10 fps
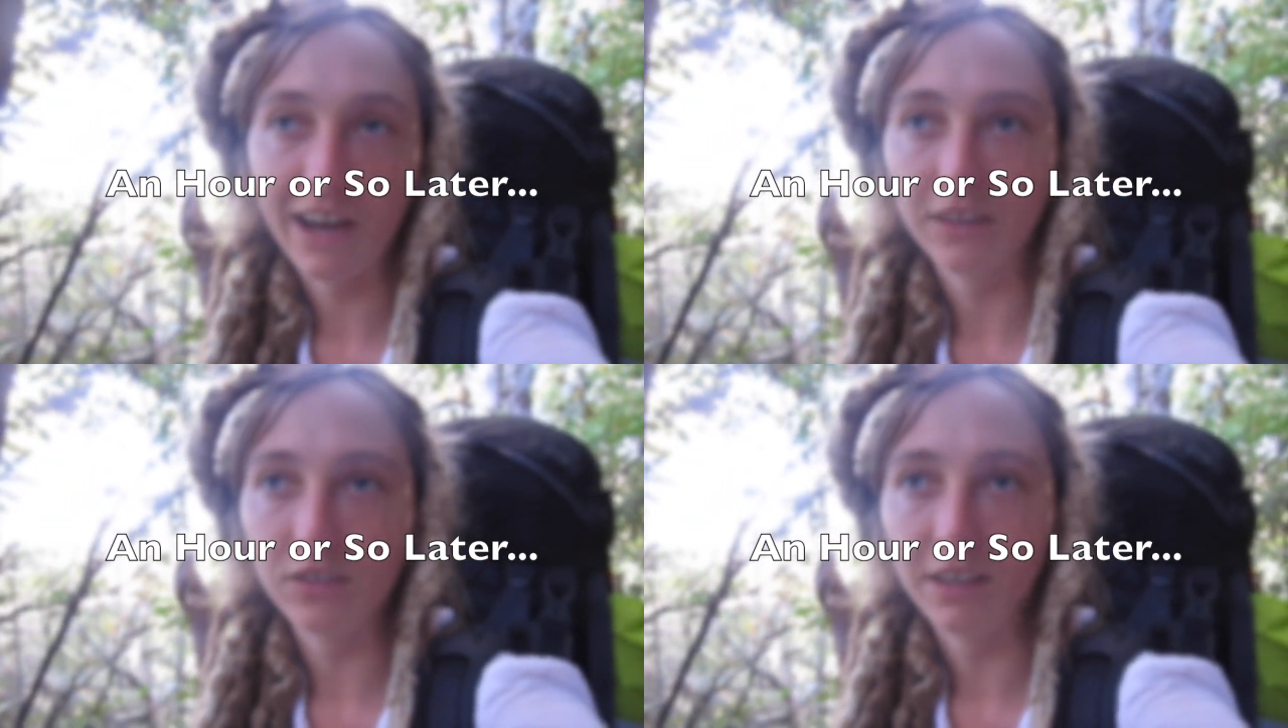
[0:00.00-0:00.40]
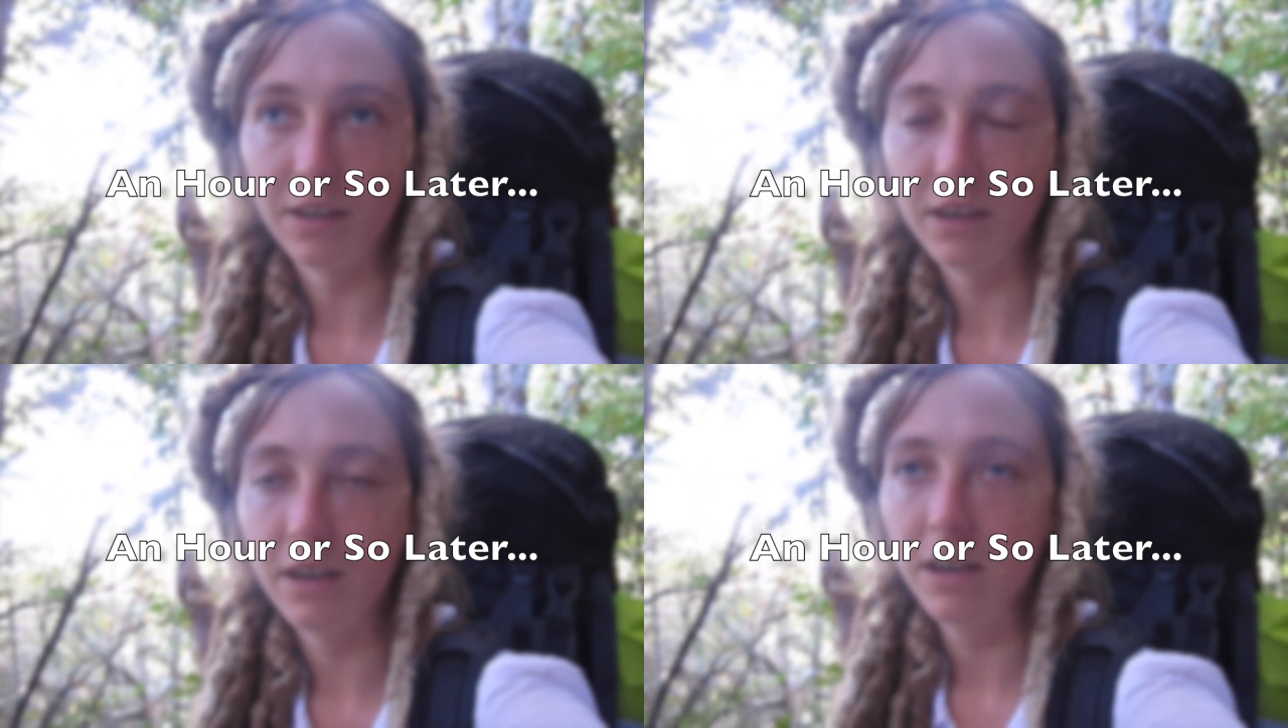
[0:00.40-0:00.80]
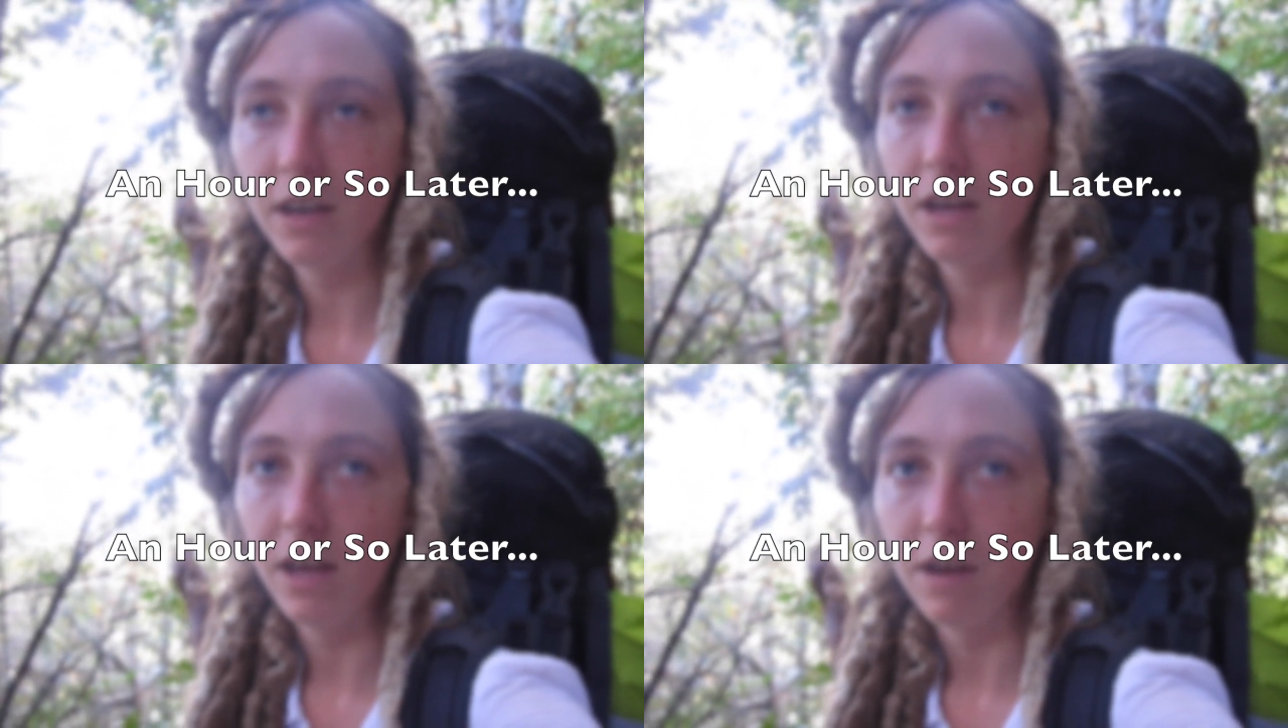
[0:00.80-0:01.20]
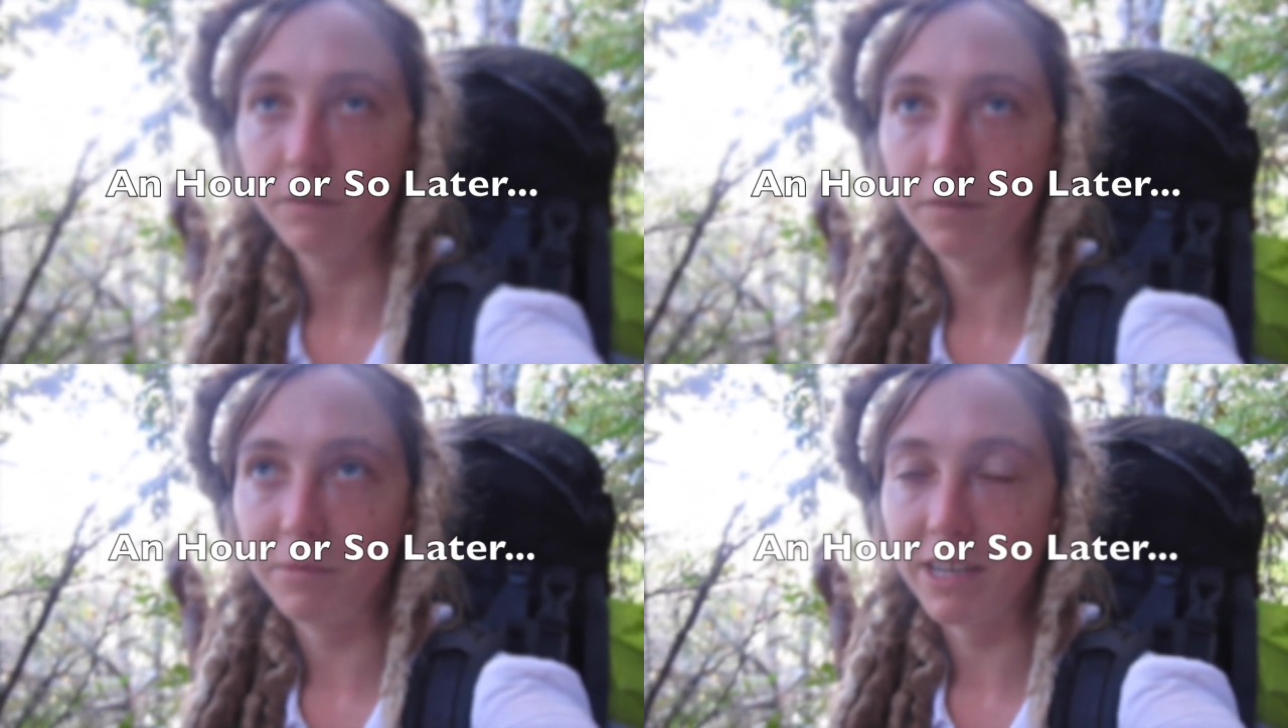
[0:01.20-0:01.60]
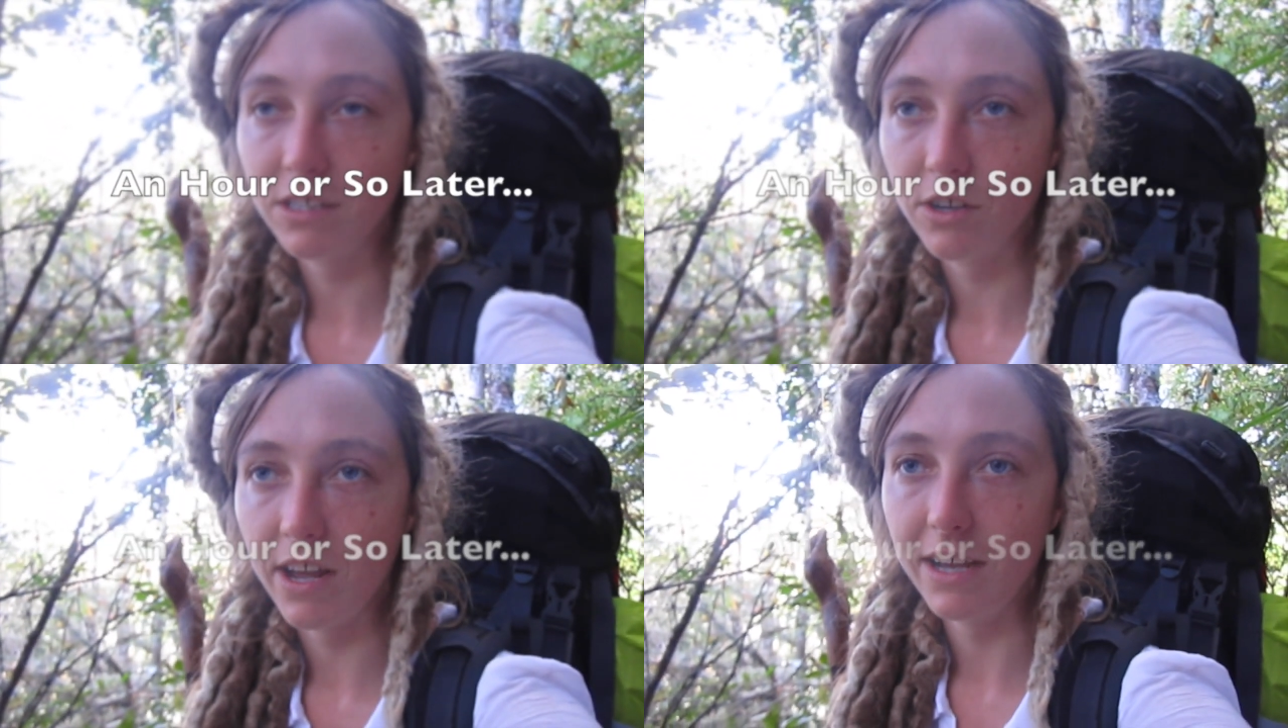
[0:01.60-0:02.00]
actually from
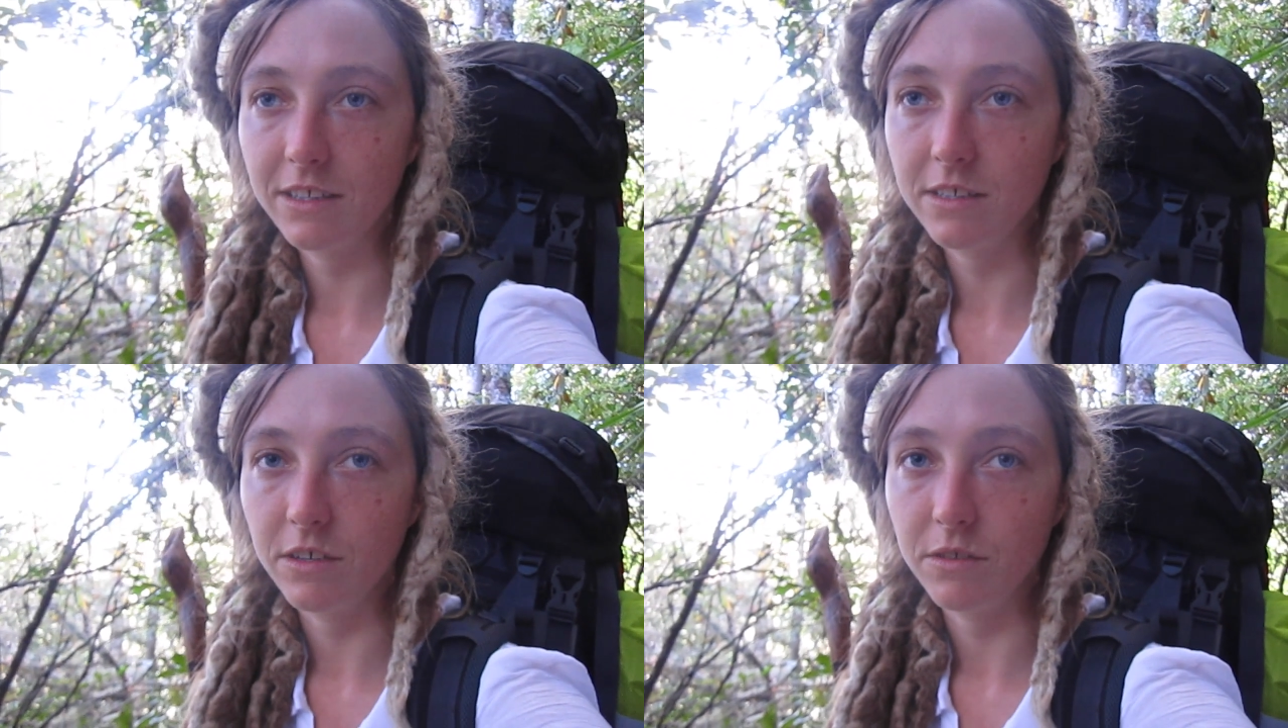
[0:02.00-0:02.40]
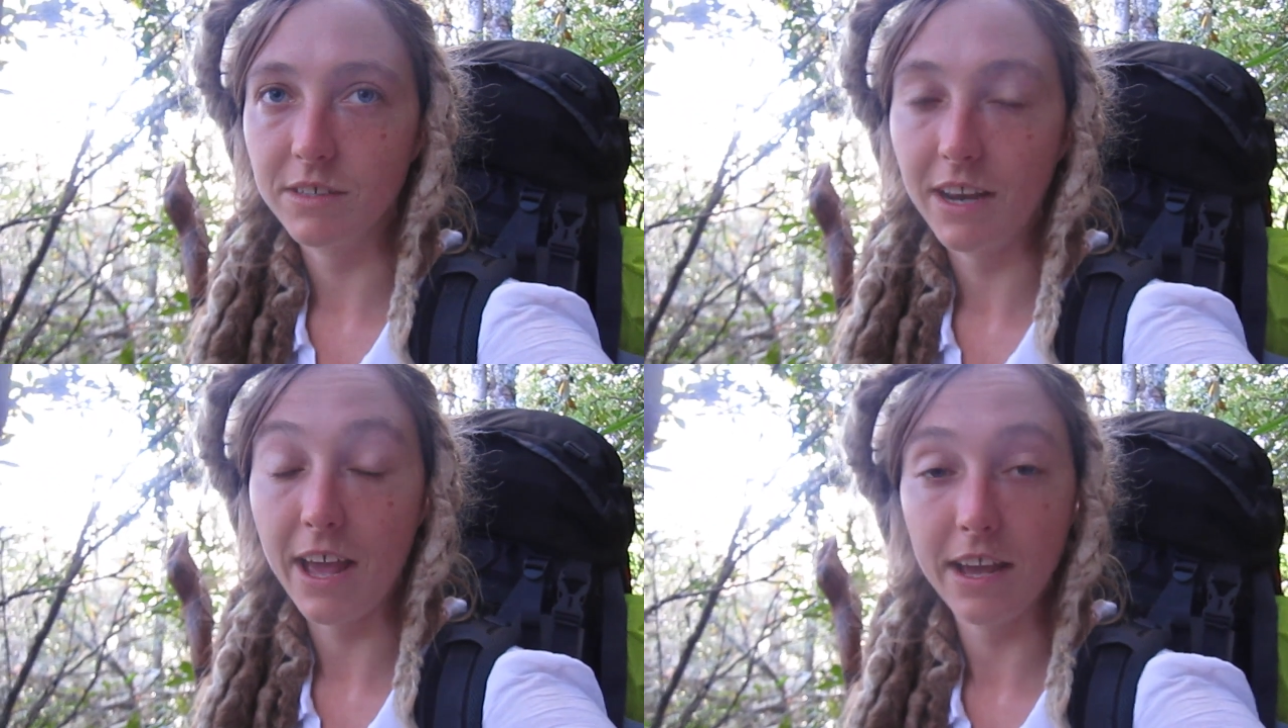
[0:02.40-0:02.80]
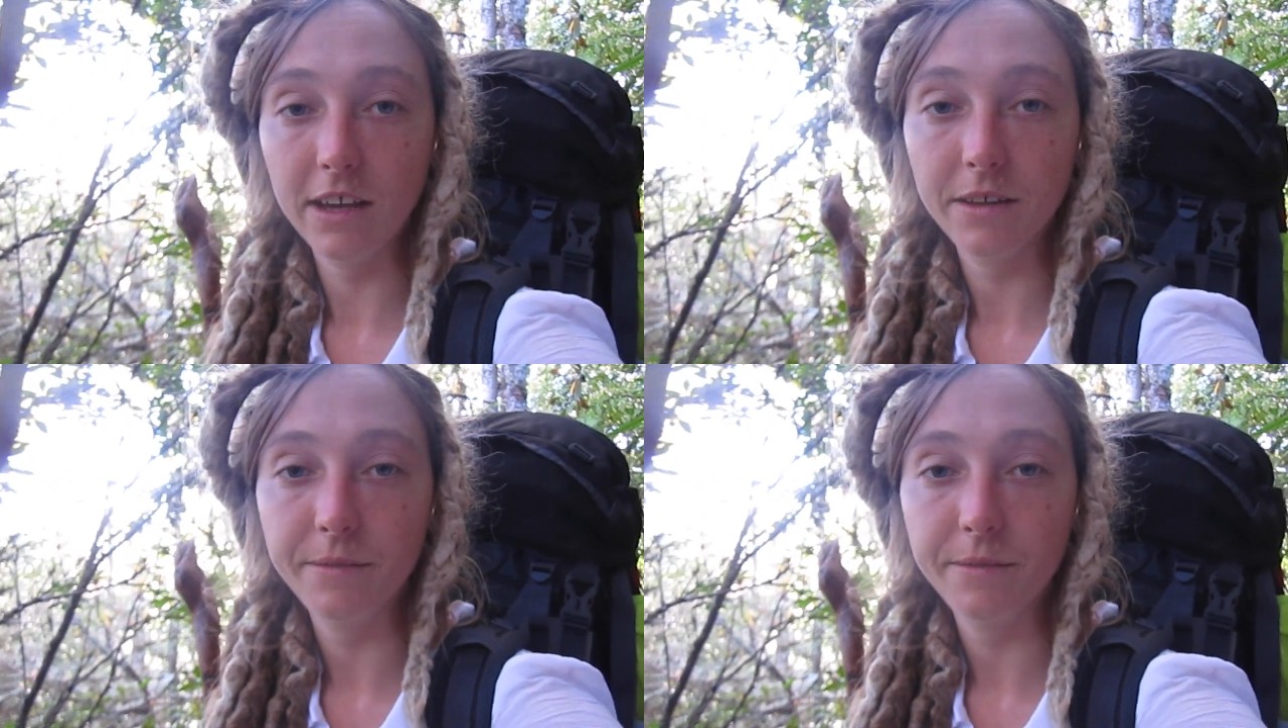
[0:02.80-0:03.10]
yesterday to today.